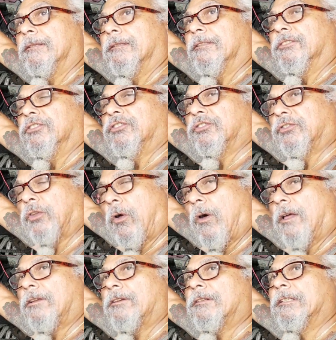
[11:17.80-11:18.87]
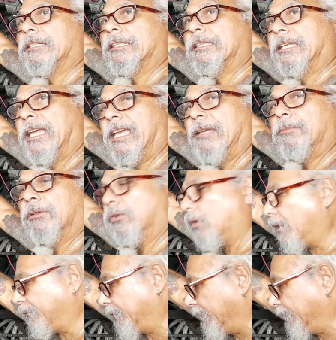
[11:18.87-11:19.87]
starter cable off the